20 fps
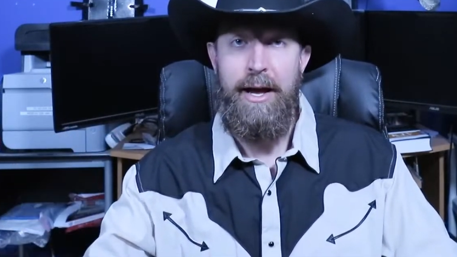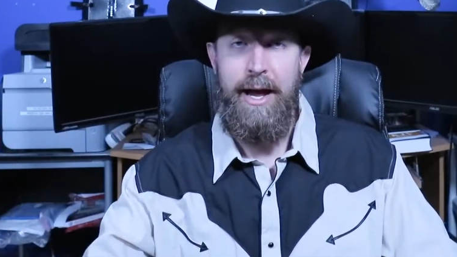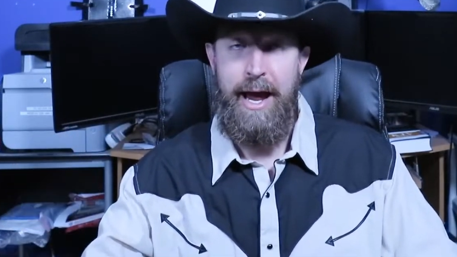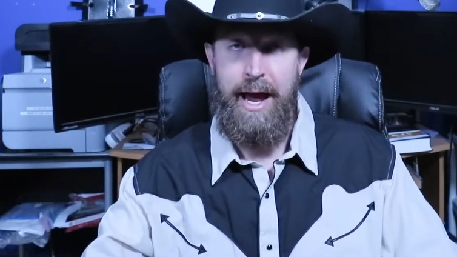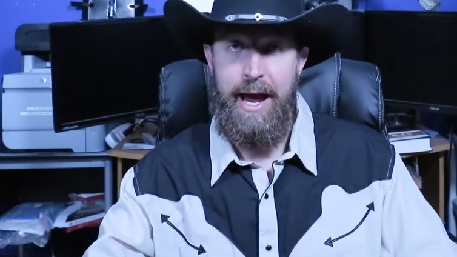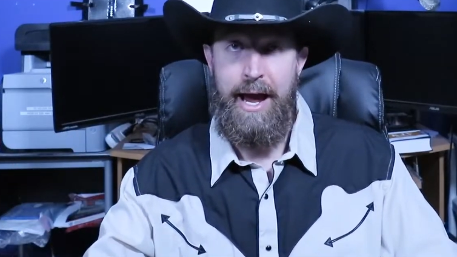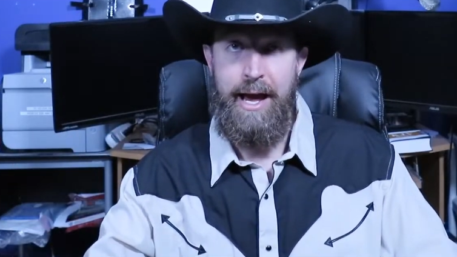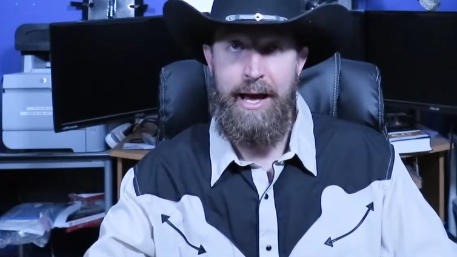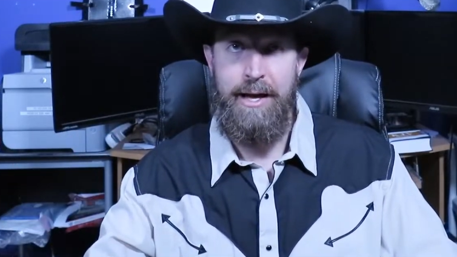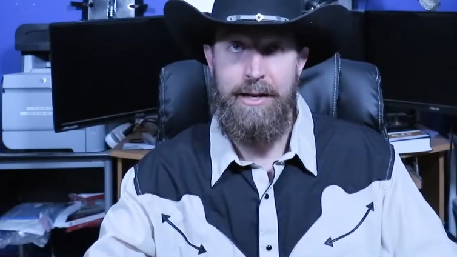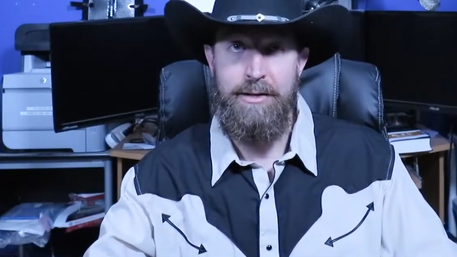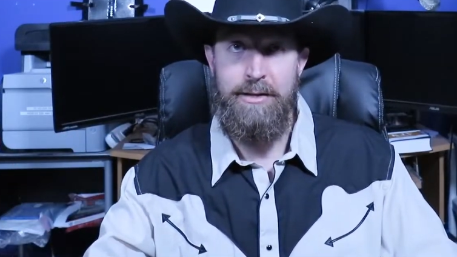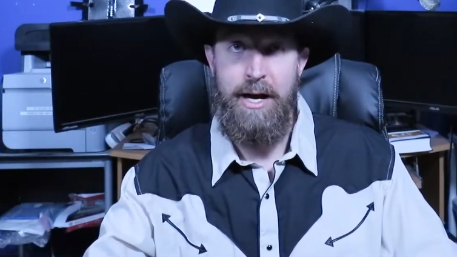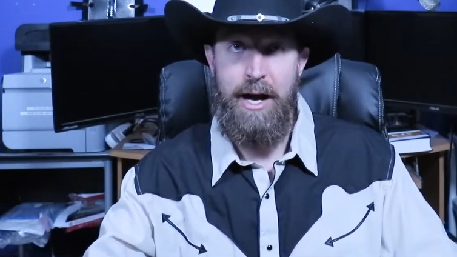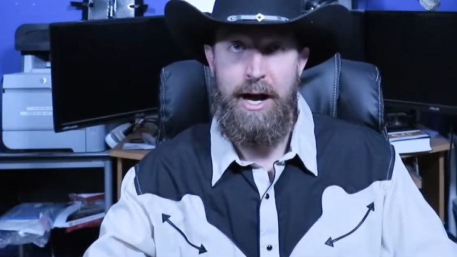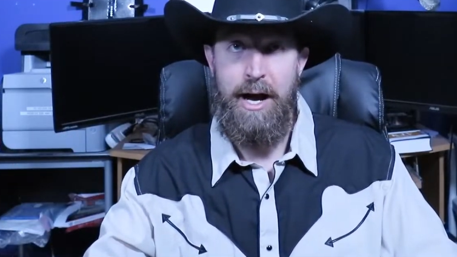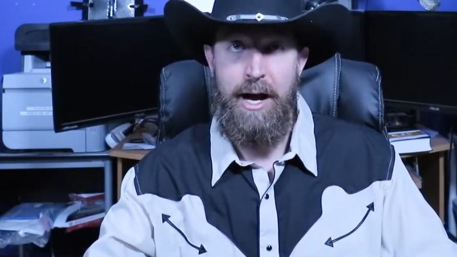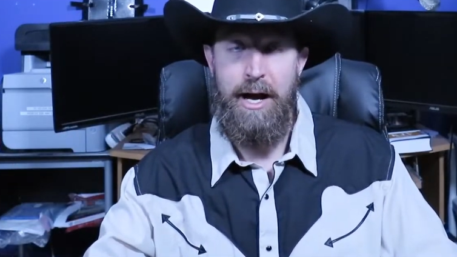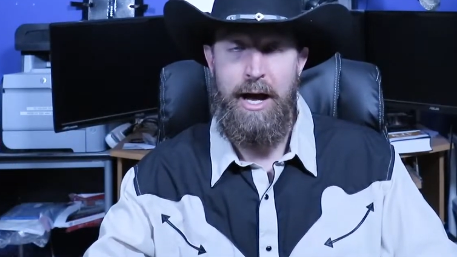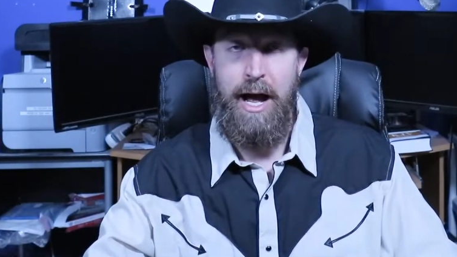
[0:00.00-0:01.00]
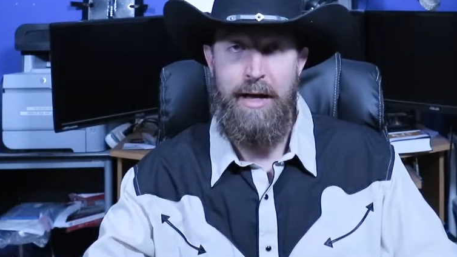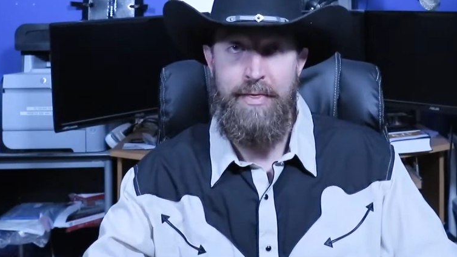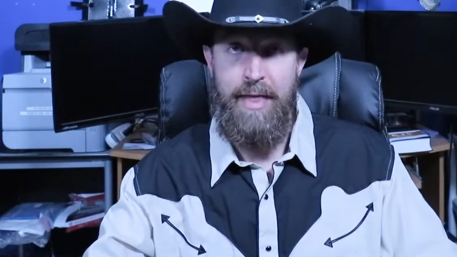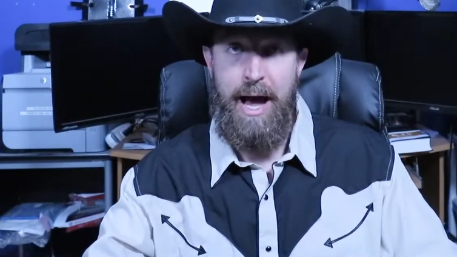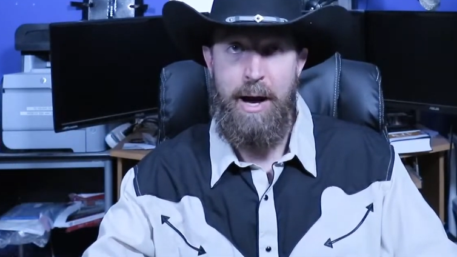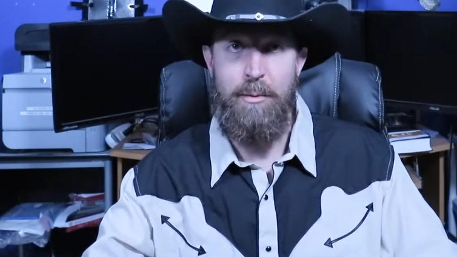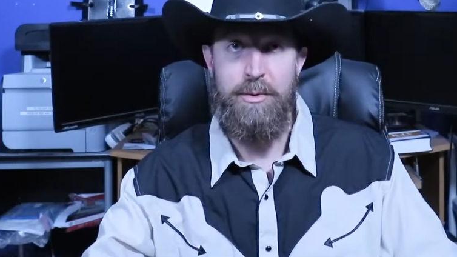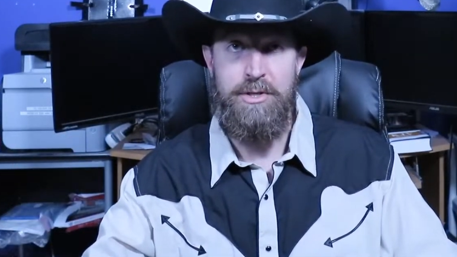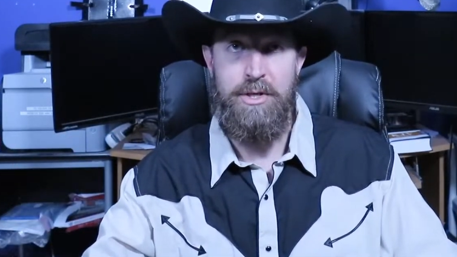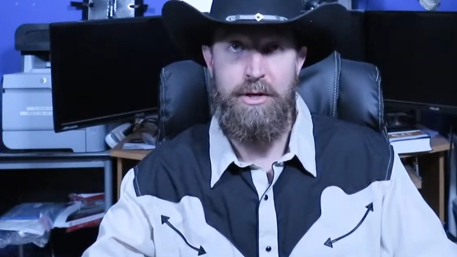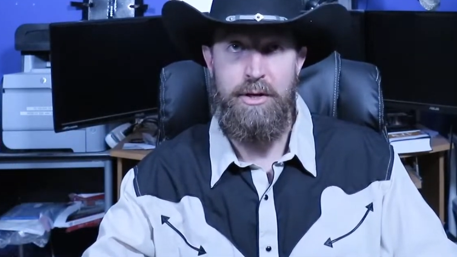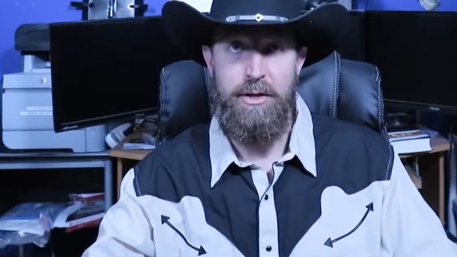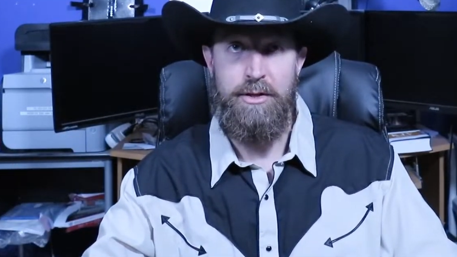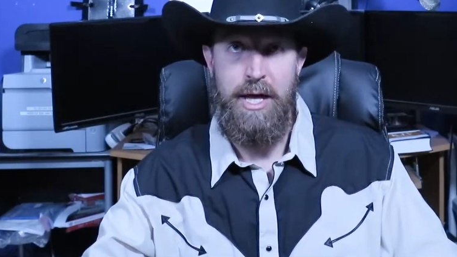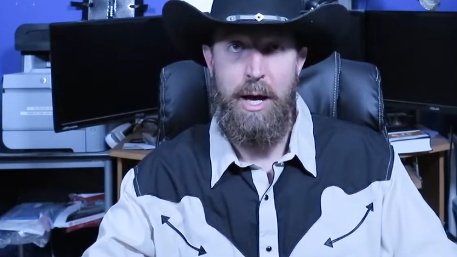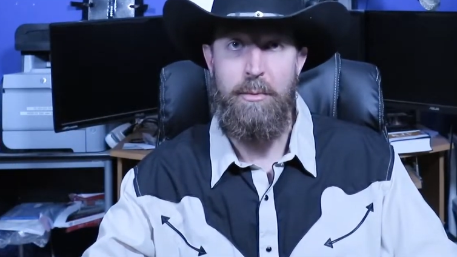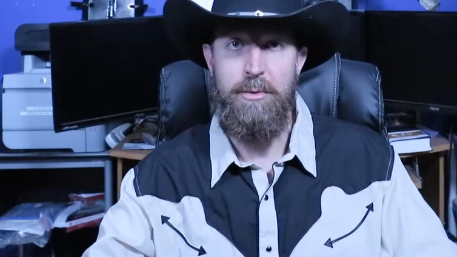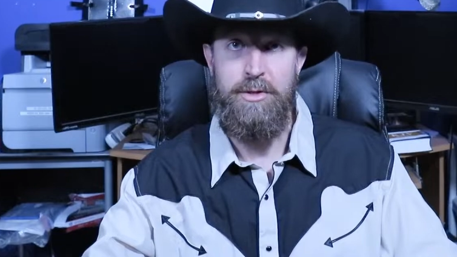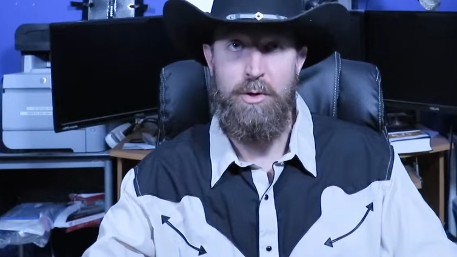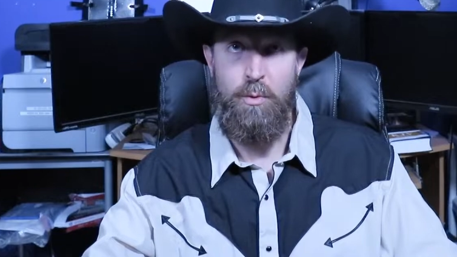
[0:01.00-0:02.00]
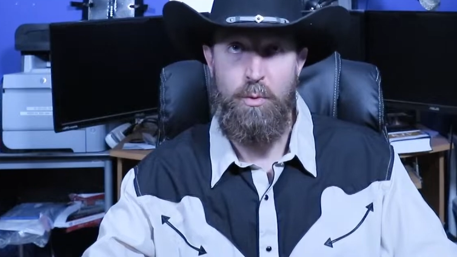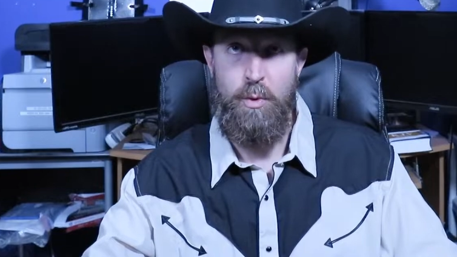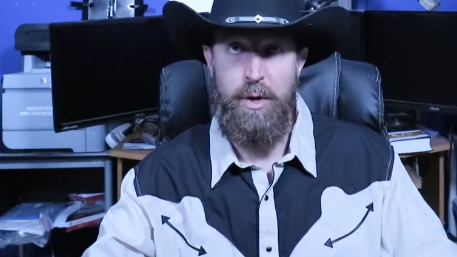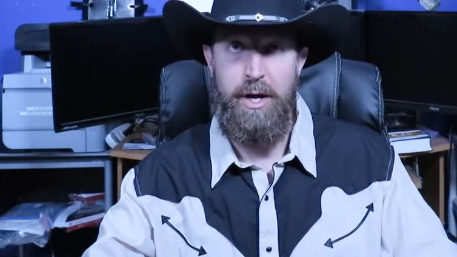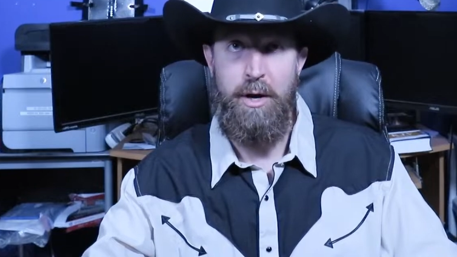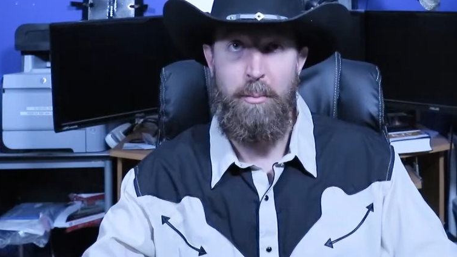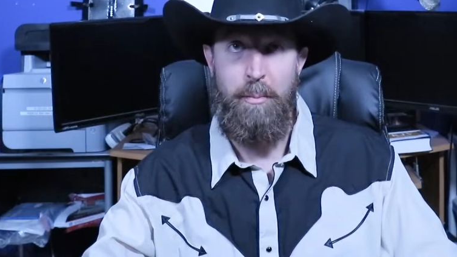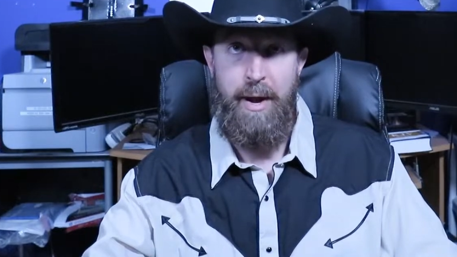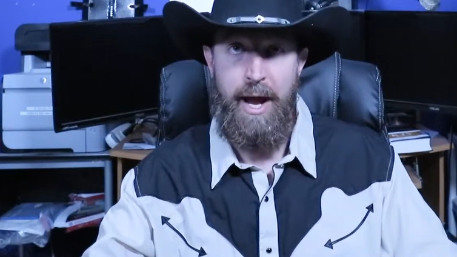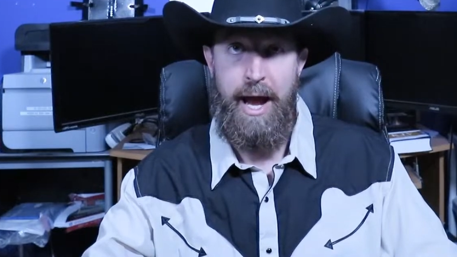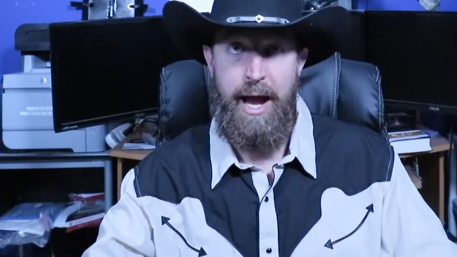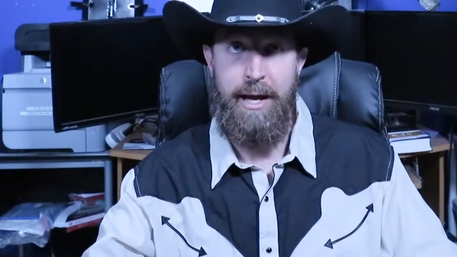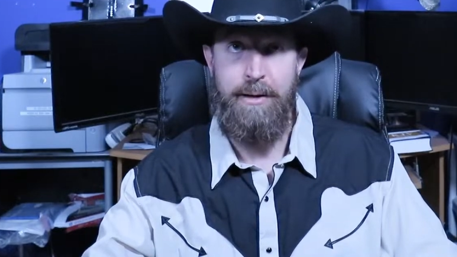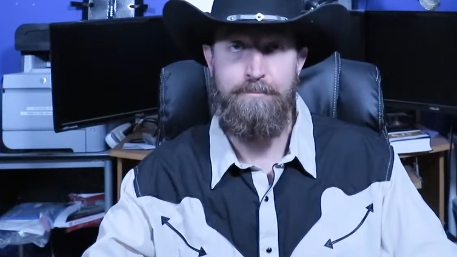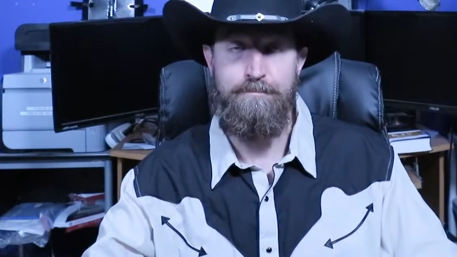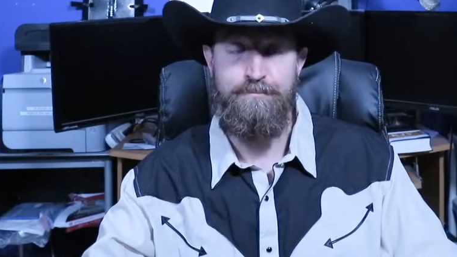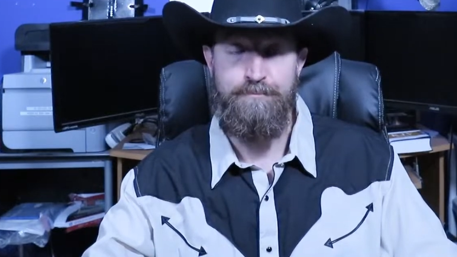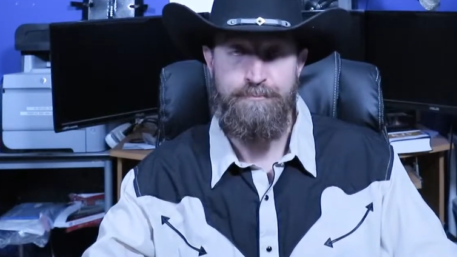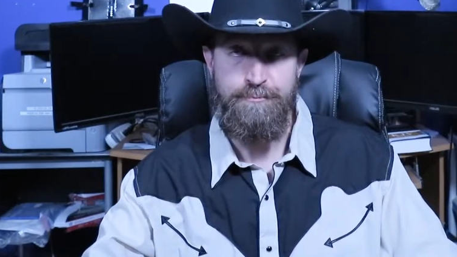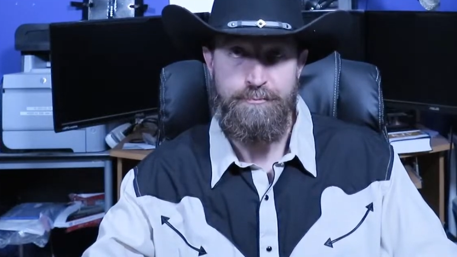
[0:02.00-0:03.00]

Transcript: and that was a real pain.